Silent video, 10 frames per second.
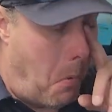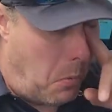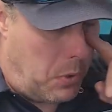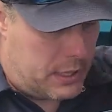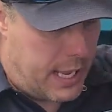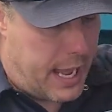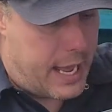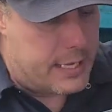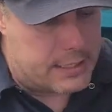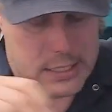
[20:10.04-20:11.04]
With
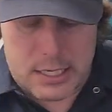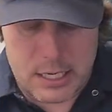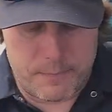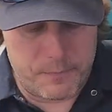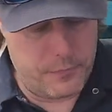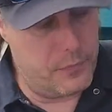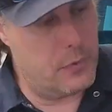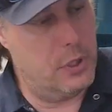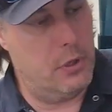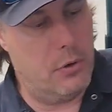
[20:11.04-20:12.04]
that,
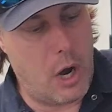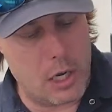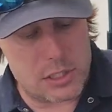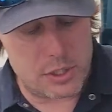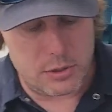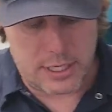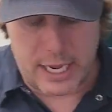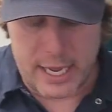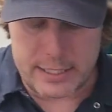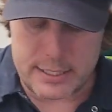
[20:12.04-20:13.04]
you also
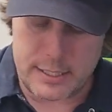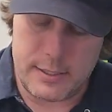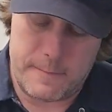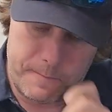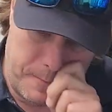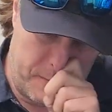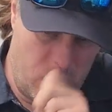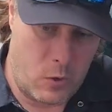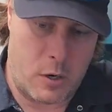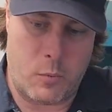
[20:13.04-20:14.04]
get
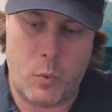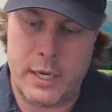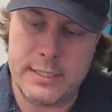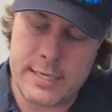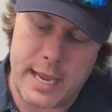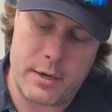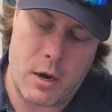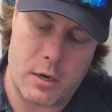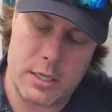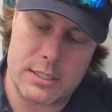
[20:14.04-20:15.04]
your 110
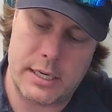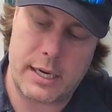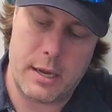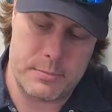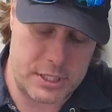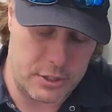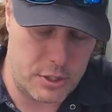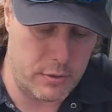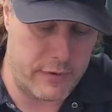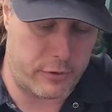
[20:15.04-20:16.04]
harness, and it comes in
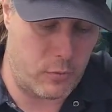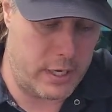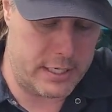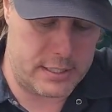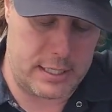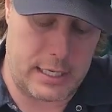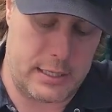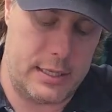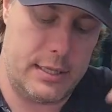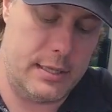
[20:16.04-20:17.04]
2 different ways.
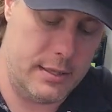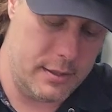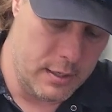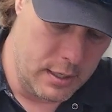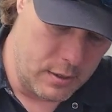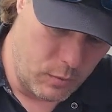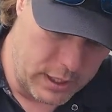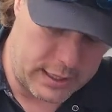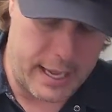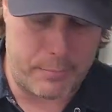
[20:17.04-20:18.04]
And
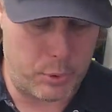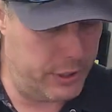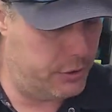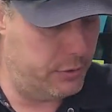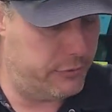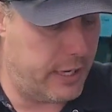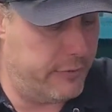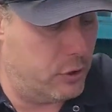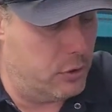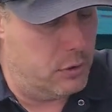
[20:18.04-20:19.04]
with that
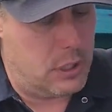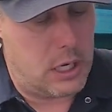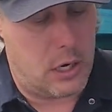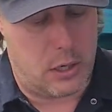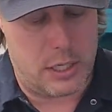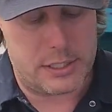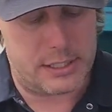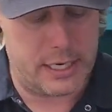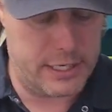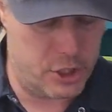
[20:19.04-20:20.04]
0.250 harness
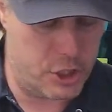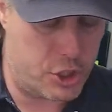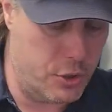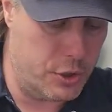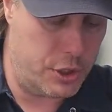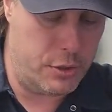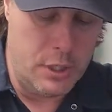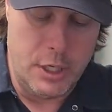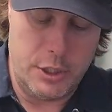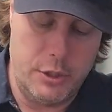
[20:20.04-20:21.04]
that I just showed you,
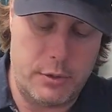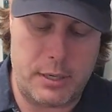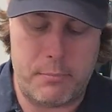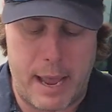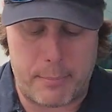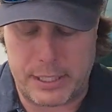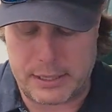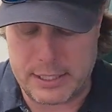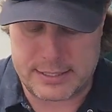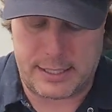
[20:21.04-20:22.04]
you can map it
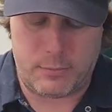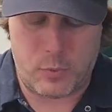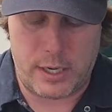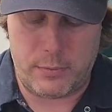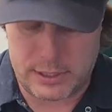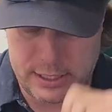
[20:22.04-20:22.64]
the same way with